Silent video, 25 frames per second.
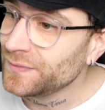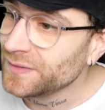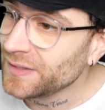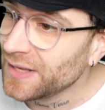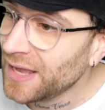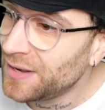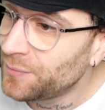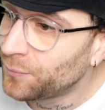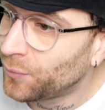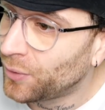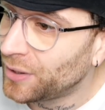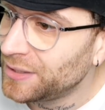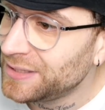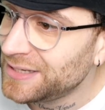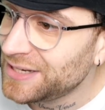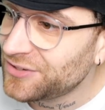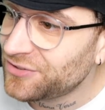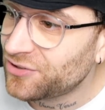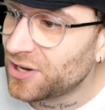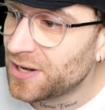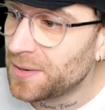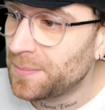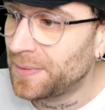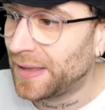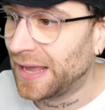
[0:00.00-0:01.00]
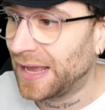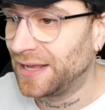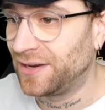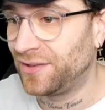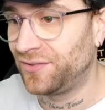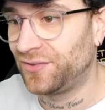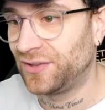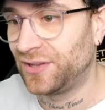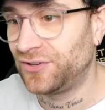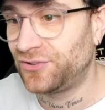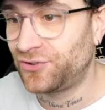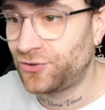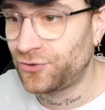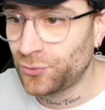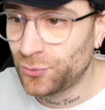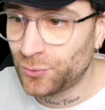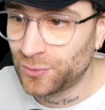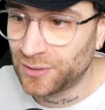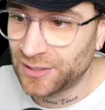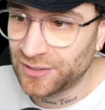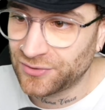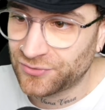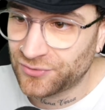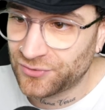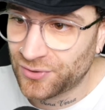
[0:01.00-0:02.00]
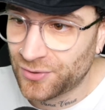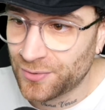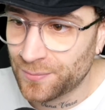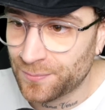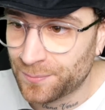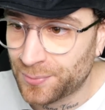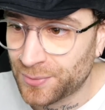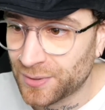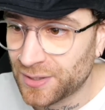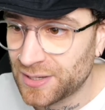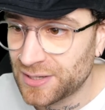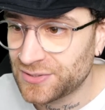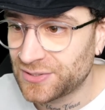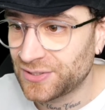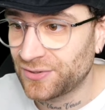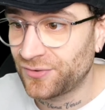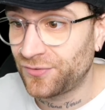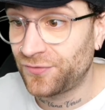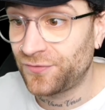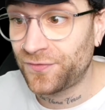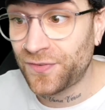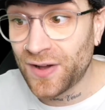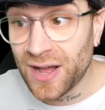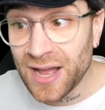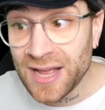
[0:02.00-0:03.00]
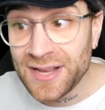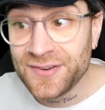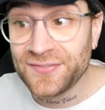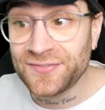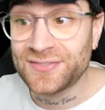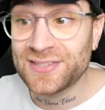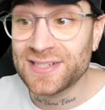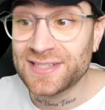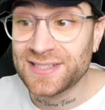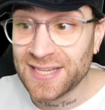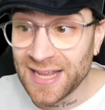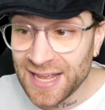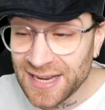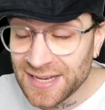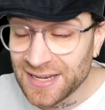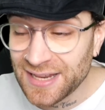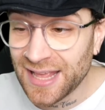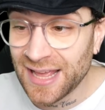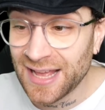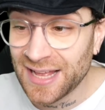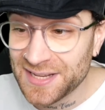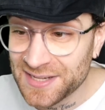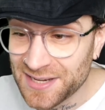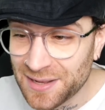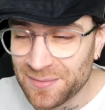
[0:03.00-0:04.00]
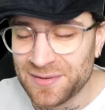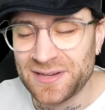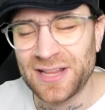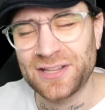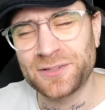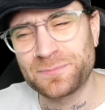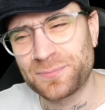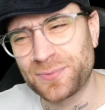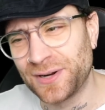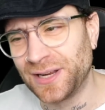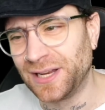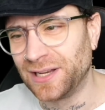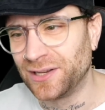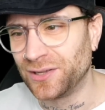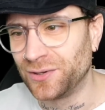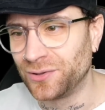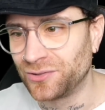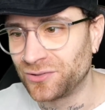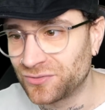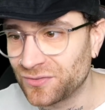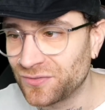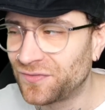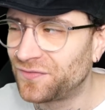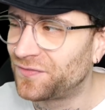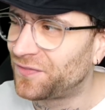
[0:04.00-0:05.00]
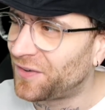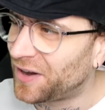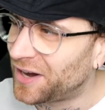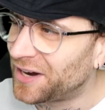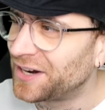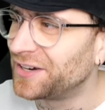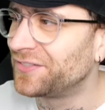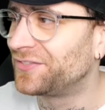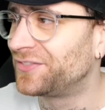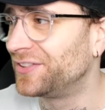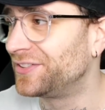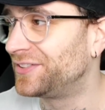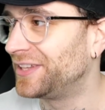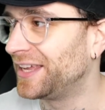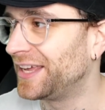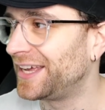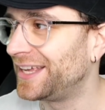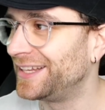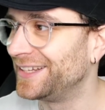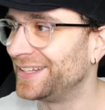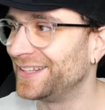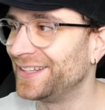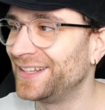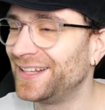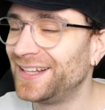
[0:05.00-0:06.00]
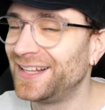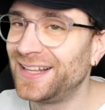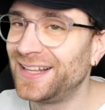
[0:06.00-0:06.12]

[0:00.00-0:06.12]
And what initially began as a shortlist comprising 5 to 10 candidates. I mean, that's pretty loose. 5 to 10.